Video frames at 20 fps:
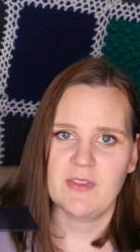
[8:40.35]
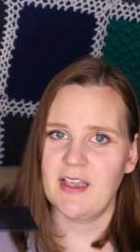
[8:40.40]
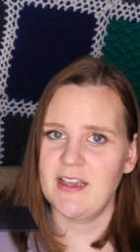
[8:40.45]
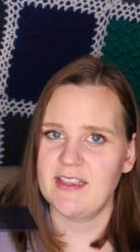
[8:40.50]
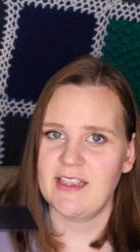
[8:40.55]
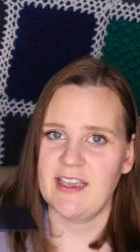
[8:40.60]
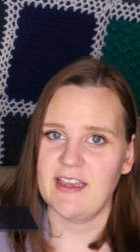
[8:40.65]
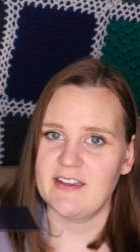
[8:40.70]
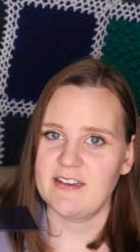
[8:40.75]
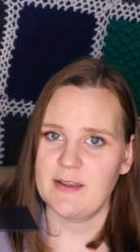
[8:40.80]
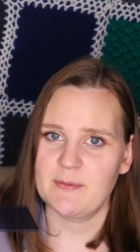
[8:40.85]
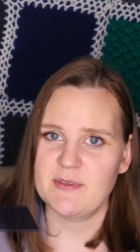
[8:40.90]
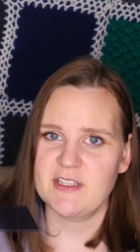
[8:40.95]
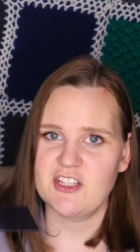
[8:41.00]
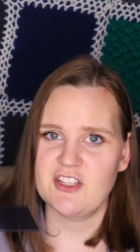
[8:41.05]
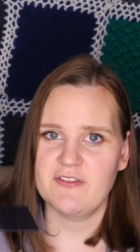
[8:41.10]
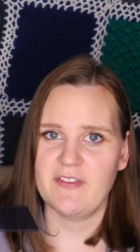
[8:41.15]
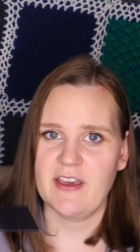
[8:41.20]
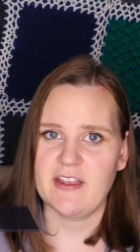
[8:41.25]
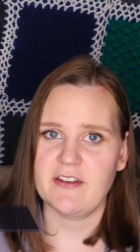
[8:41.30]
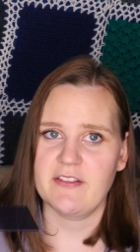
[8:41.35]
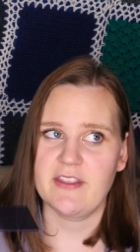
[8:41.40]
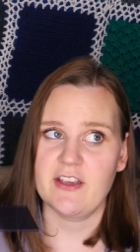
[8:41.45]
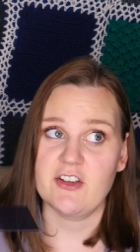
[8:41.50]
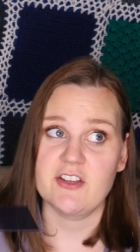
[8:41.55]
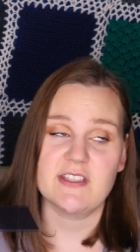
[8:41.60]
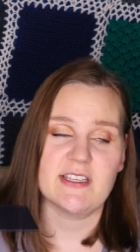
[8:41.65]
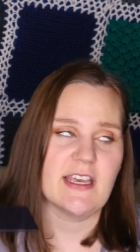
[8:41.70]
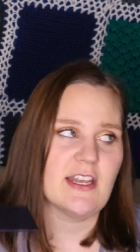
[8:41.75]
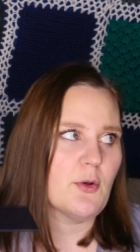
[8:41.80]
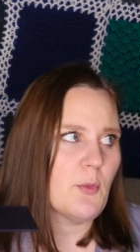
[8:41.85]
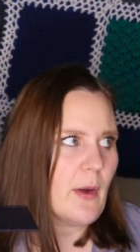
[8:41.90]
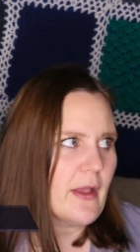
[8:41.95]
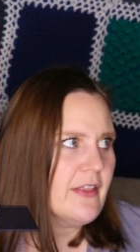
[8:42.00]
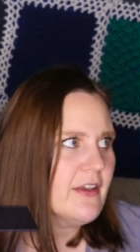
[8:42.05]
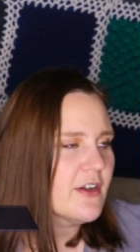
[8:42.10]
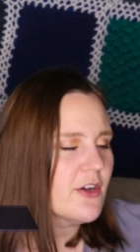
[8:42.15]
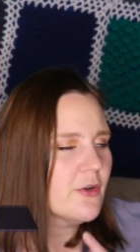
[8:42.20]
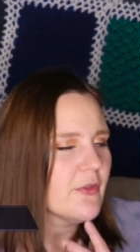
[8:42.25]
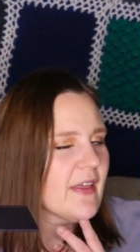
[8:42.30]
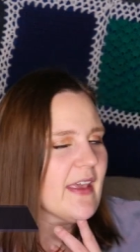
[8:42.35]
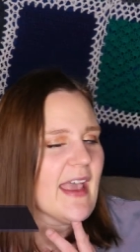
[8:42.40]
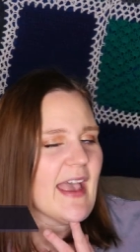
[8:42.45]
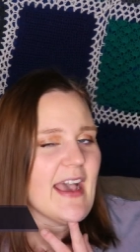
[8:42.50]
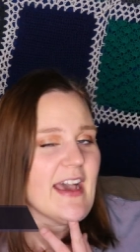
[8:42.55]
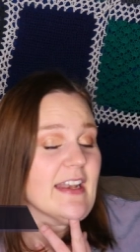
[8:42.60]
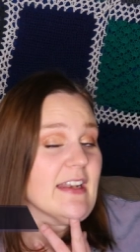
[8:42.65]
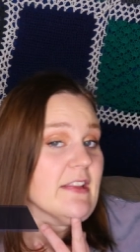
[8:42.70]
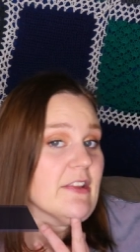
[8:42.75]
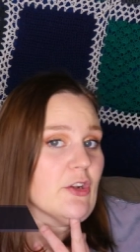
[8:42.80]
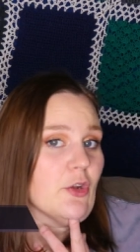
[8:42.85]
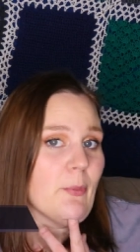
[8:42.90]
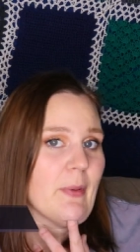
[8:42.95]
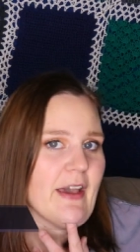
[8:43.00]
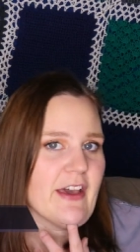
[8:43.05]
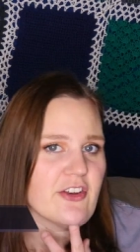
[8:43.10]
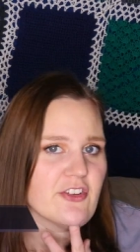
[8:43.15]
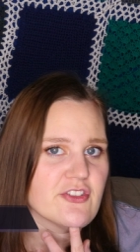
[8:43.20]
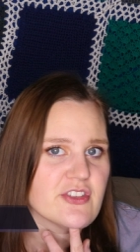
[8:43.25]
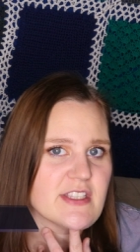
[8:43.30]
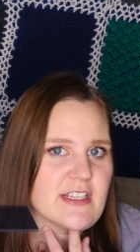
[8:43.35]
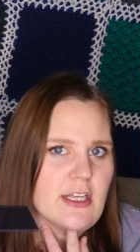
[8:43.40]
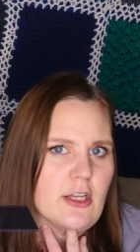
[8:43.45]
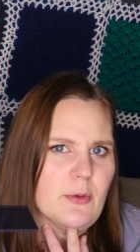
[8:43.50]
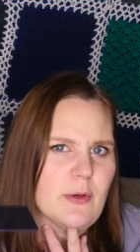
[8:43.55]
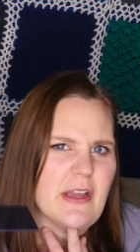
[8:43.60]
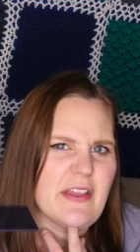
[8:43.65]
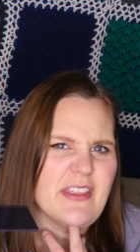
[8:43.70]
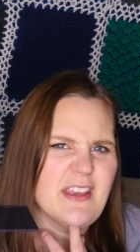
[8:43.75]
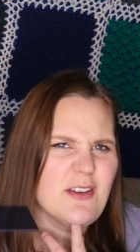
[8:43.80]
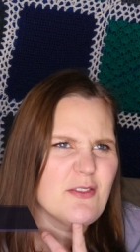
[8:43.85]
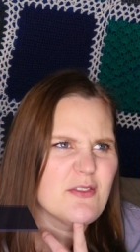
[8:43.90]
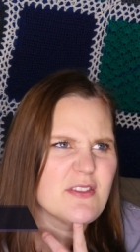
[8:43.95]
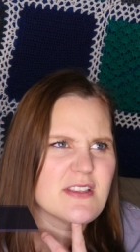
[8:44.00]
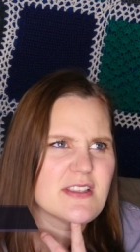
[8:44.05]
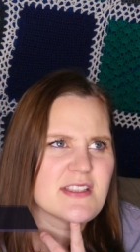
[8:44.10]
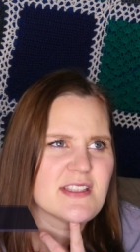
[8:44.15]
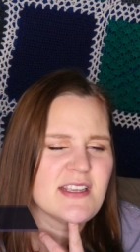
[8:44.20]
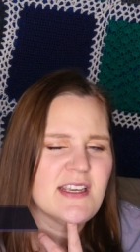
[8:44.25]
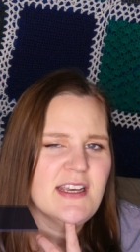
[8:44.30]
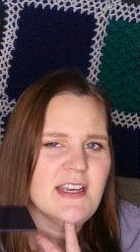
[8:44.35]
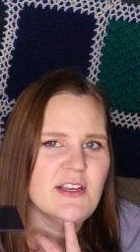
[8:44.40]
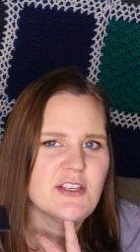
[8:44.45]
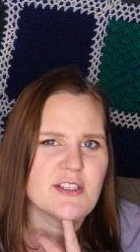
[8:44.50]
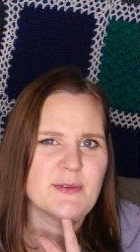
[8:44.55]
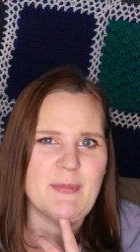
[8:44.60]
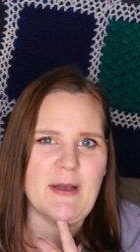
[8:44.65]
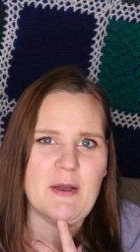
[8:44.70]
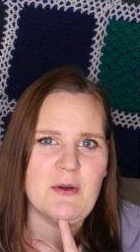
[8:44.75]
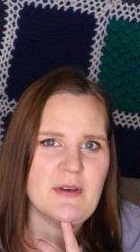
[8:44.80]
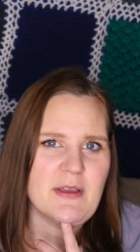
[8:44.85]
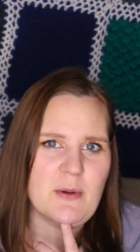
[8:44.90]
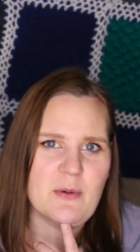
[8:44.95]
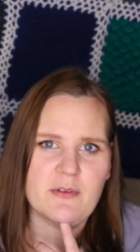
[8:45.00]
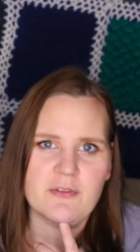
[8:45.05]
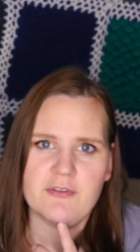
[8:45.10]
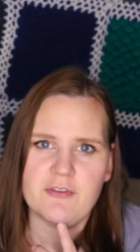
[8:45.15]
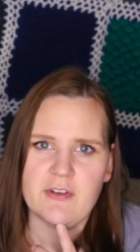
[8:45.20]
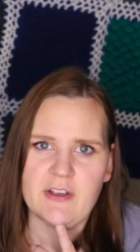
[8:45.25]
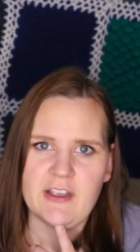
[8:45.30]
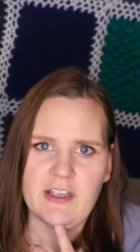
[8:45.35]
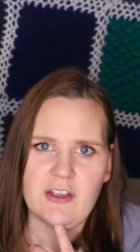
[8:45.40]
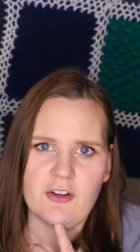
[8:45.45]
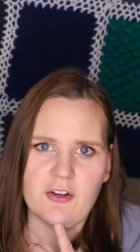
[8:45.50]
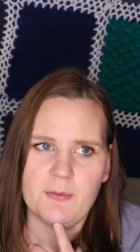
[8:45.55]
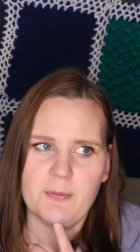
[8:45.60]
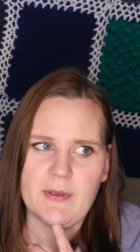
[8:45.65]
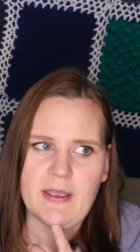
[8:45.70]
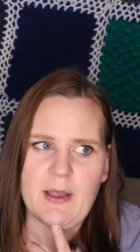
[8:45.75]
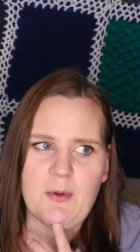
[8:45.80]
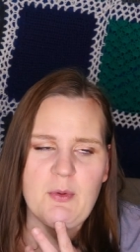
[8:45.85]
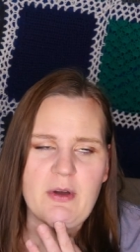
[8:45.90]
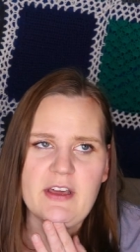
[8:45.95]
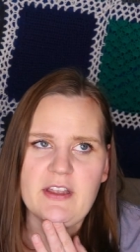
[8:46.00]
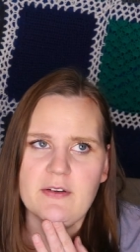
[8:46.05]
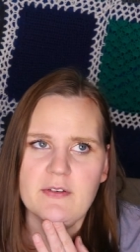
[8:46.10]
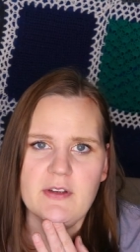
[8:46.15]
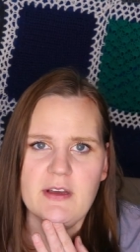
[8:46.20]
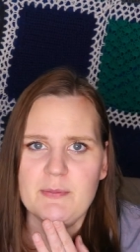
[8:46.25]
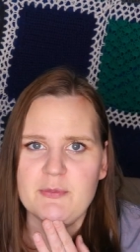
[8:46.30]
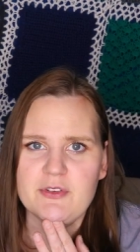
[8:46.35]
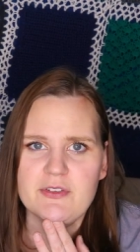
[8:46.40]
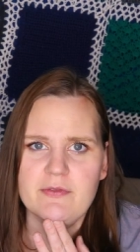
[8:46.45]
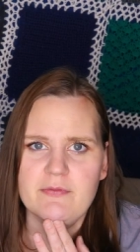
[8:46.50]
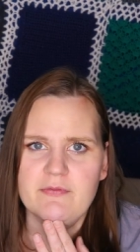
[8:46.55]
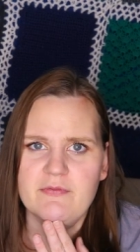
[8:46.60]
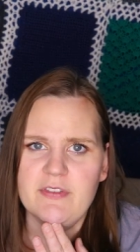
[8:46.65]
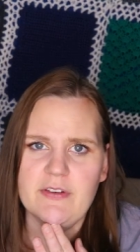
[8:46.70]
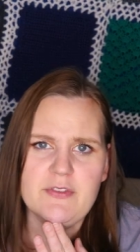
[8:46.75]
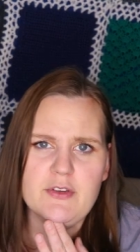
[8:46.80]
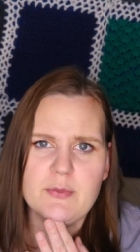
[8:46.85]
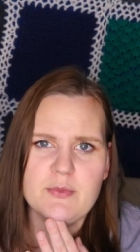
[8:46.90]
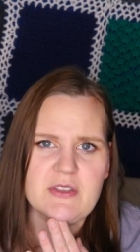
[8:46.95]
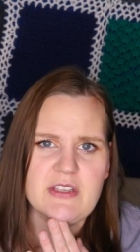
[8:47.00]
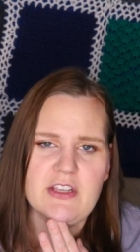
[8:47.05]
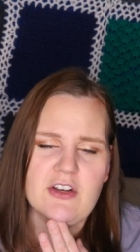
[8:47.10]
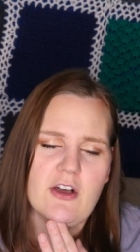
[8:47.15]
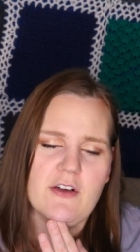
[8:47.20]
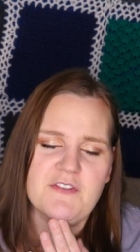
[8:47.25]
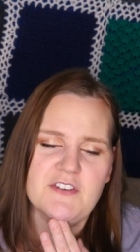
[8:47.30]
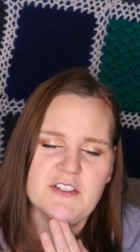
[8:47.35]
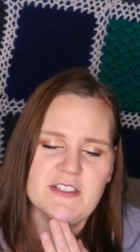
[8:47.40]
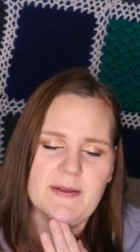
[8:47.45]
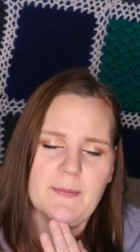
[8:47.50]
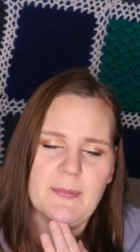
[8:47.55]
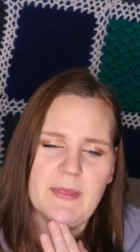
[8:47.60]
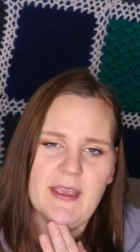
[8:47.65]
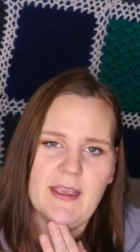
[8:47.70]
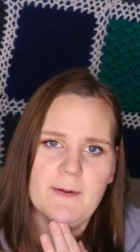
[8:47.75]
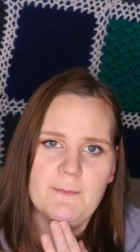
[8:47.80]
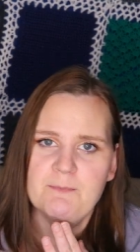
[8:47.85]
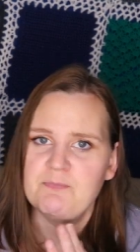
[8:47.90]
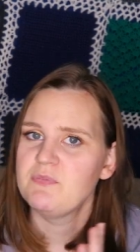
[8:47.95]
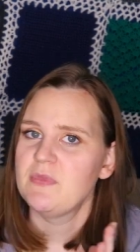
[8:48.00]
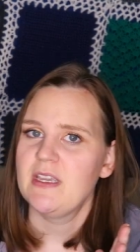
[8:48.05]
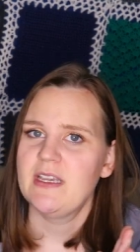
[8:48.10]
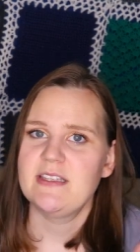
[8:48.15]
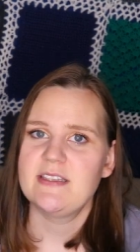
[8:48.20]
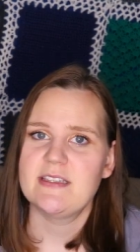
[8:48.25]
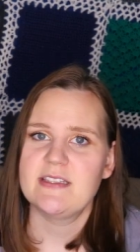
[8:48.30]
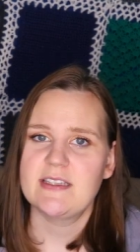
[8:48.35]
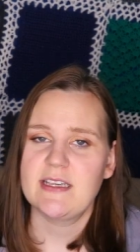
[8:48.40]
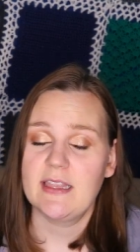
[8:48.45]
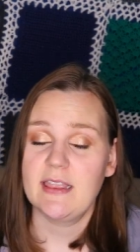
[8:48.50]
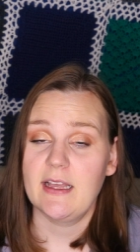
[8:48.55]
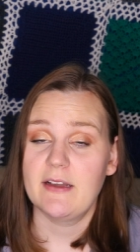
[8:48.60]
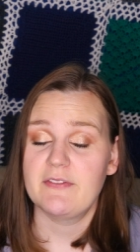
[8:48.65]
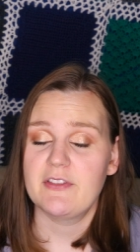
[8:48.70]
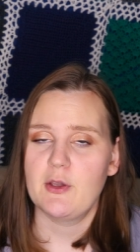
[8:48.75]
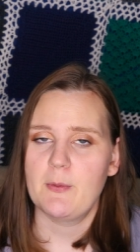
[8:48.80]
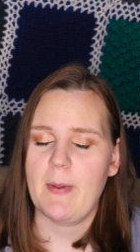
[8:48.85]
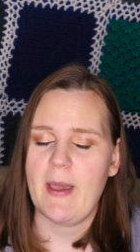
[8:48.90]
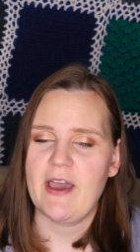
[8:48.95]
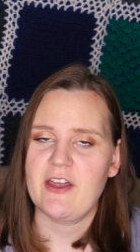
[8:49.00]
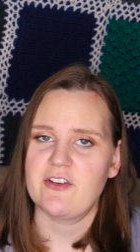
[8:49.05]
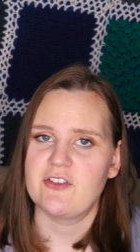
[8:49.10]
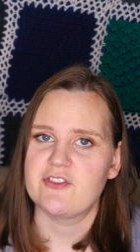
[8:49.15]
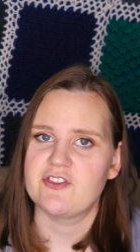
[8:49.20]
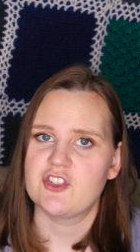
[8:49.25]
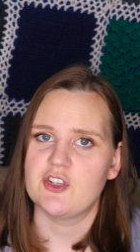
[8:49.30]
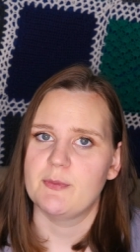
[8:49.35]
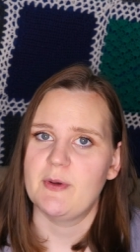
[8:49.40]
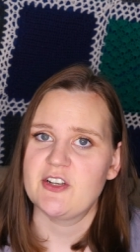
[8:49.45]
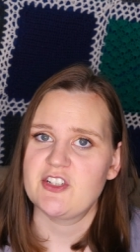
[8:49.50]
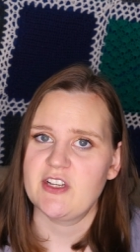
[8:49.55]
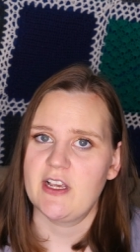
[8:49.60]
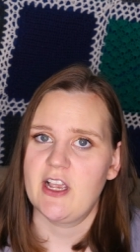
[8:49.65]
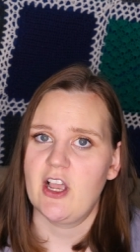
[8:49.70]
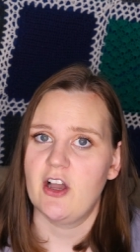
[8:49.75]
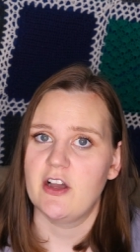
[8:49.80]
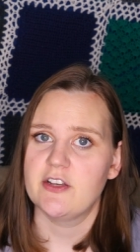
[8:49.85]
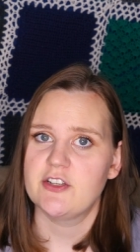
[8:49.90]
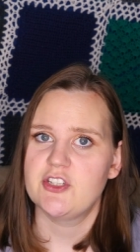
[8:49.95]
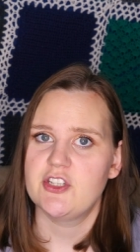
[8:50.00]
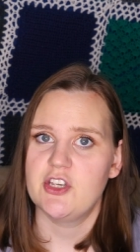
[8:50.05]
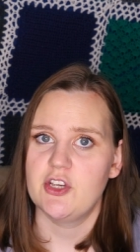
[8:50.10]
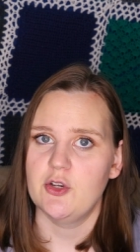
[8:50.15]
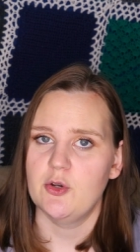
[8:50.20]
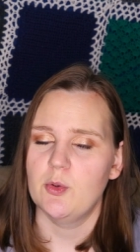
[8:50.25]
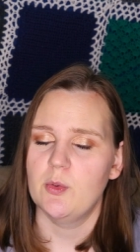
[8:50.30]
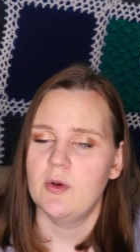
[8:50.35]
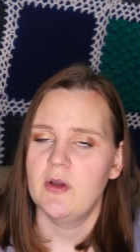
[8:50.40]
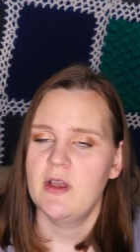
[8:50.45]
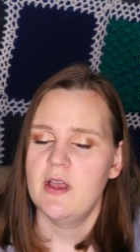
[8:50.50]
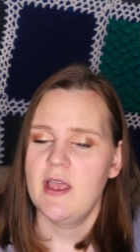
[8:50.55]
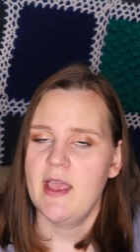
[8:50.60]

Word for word: Again I'm such a fan of theirs and a while ago they had a little pattern sale where I think it was so buy one get one free or get one 50% off or something and since I love their pattern so much I got two.